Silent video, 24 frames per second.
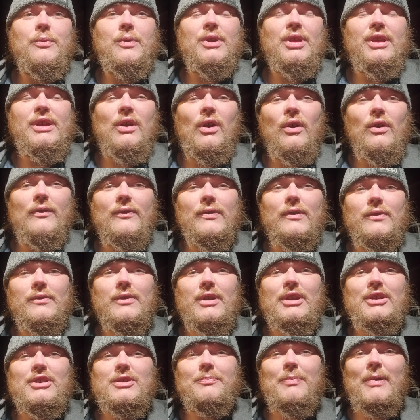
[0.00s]
really
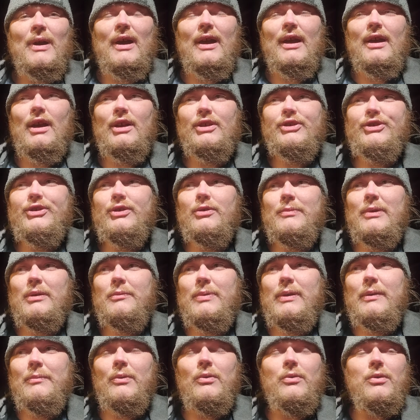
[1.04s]
overreach by assuming
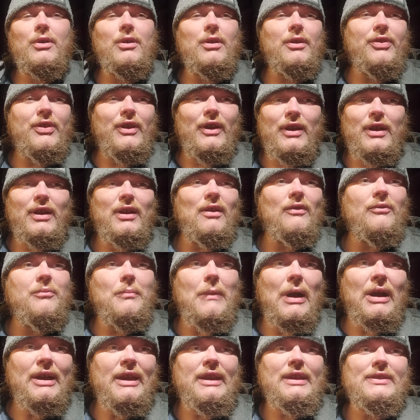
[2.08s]
people were thinking of
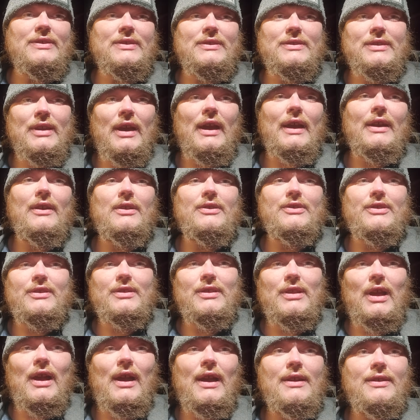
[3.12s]
monkeys and tigers
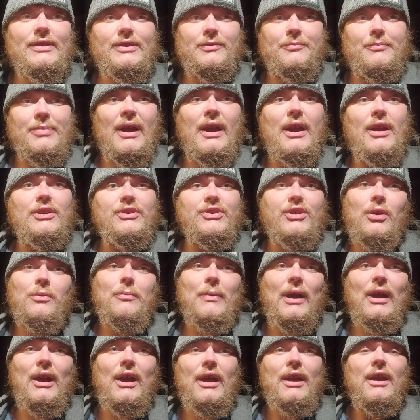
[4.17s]
and lions and bears, oh
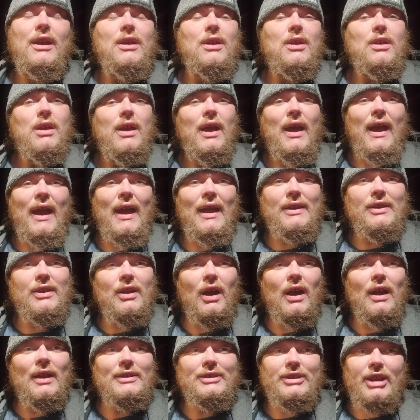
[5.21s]
my, and
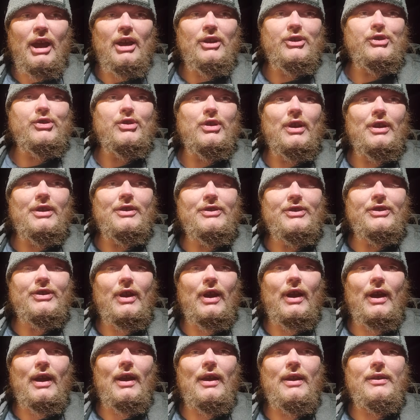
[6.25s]
not tetras
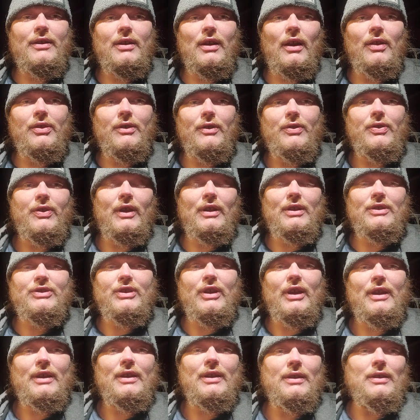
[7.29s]
and other things
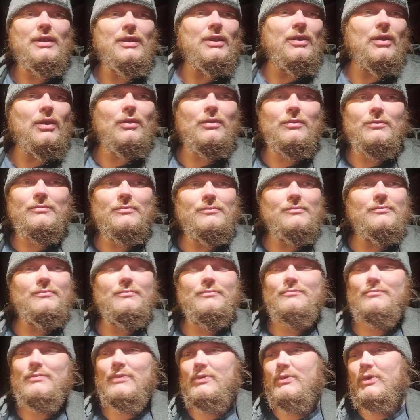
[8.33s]
like
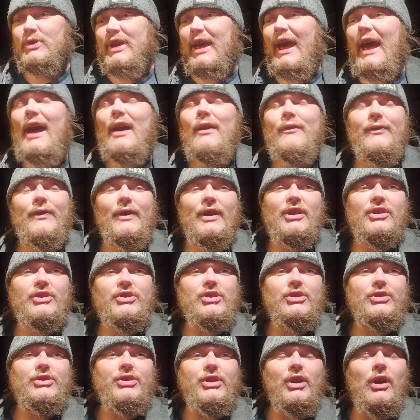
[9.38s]

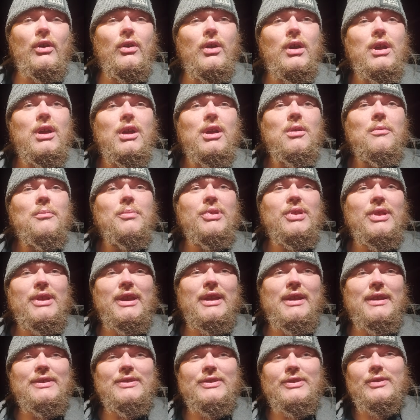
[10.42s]
catfish. So
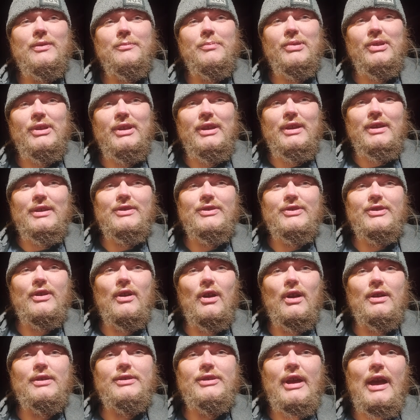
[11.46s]
please
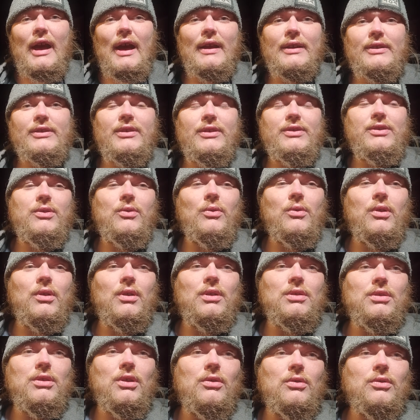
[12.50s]
contact
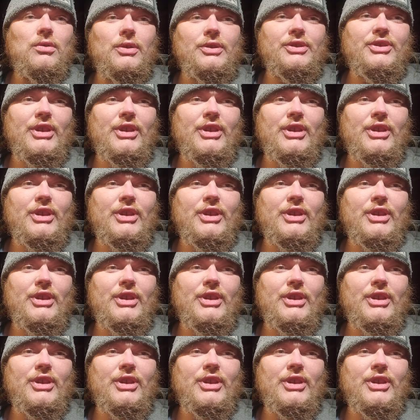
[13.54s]
your local